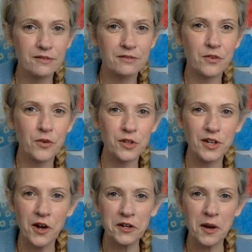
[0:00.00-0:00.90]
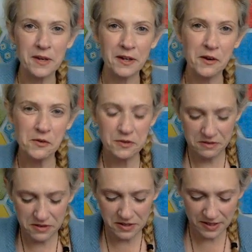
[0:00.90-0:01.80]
for the oncoming cold,